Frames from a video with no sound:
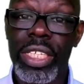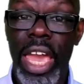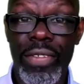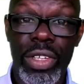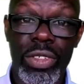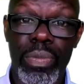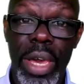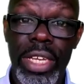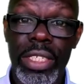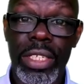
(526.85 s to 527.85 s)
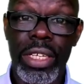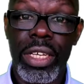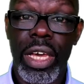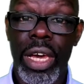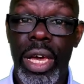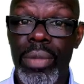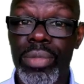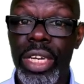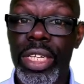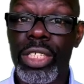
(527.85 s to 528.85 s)
evidence-based in
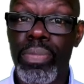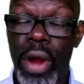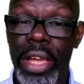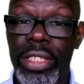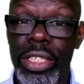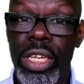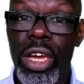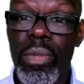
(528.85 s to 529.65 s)
its practice,